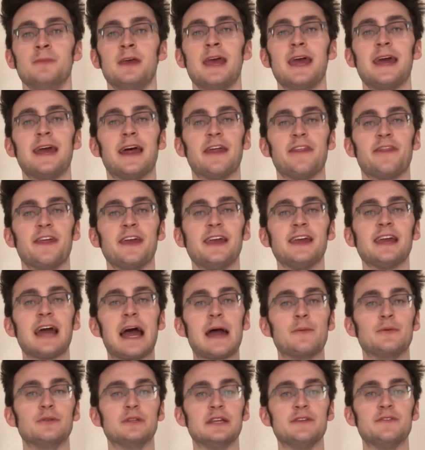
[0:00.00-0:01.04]
And I think I
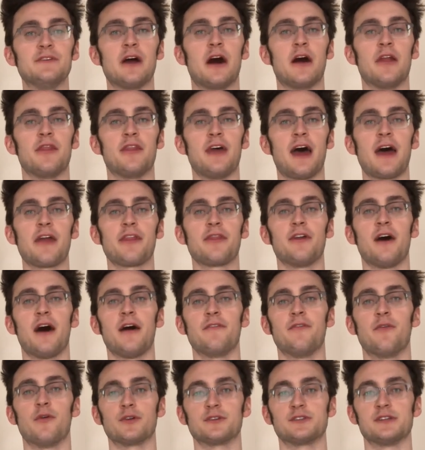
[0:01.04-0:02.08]
will leave it on that
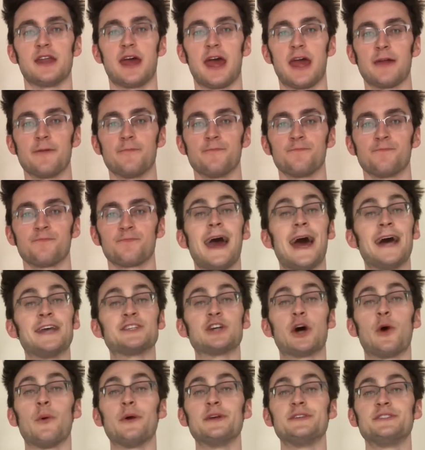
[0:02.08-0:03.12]
thought for today. As
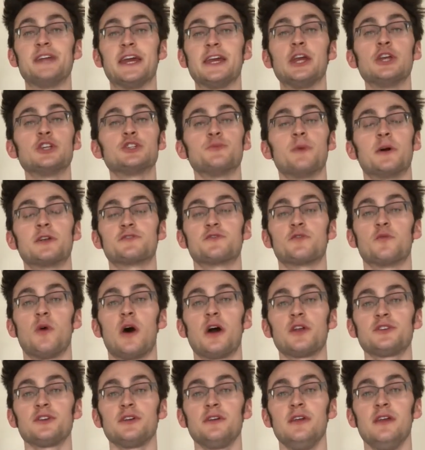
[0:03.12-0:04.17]
always, thank you so much for
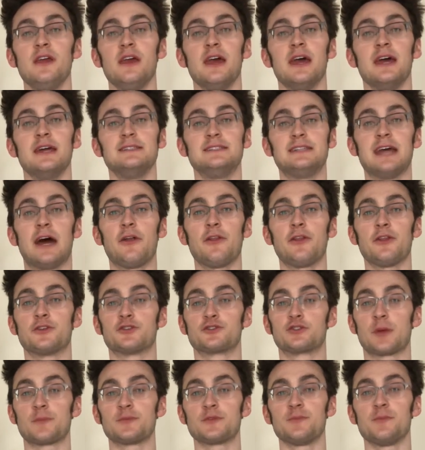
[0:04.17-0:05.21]
watching. Down in the
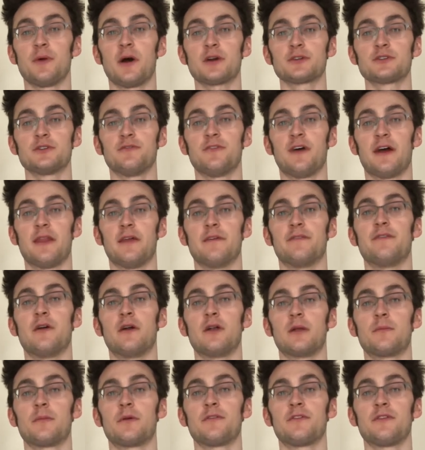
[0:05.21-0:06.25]
description box, you'll find the phone
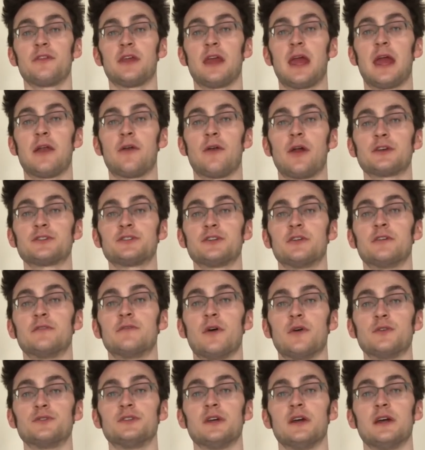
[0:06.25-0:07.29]
number for the Anorexia
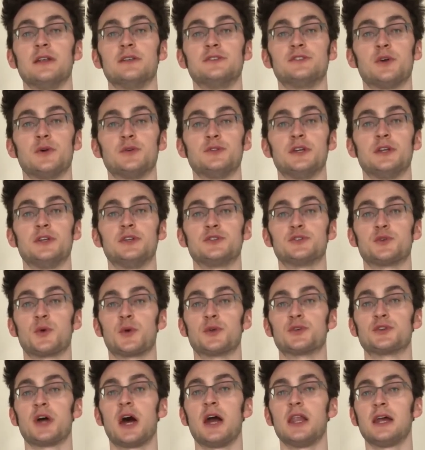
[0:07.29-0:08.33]
Nervosa and Associated
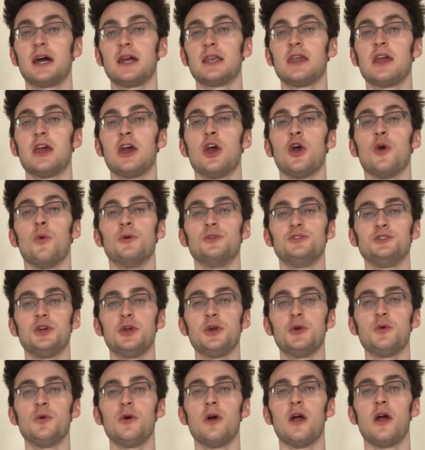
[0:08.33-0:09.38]
Disorders Hotline, which
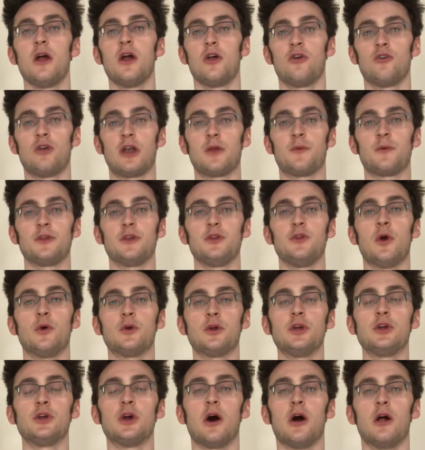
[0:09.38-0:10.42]
you or anyone you know
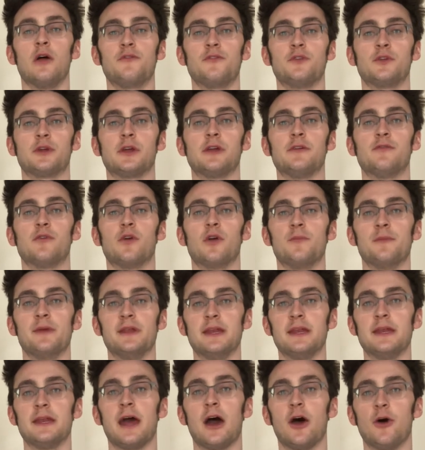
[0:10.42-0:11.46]
can call if you're looking for
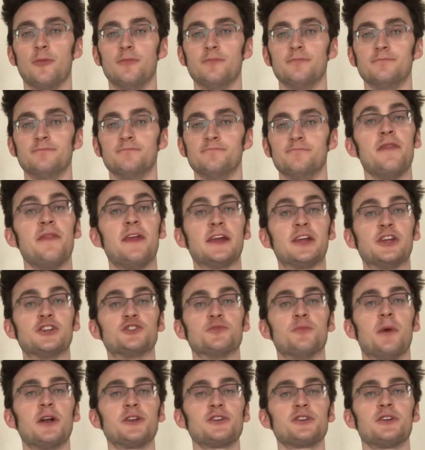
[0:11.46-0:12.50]
immediate help. Thank you so
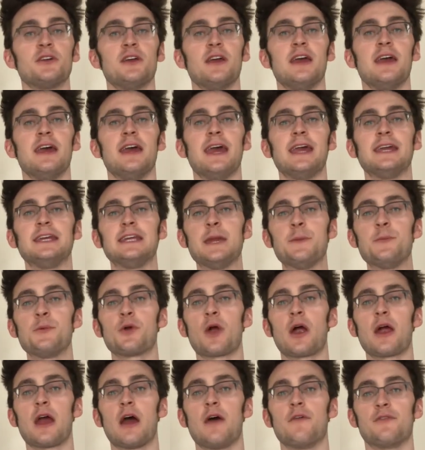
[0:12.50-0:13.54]
much, and keep your
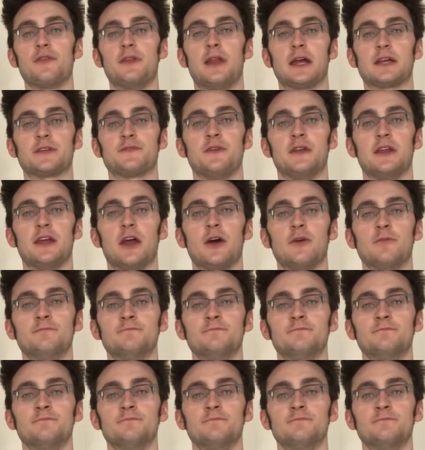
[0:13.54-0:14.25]
eye out for the next video.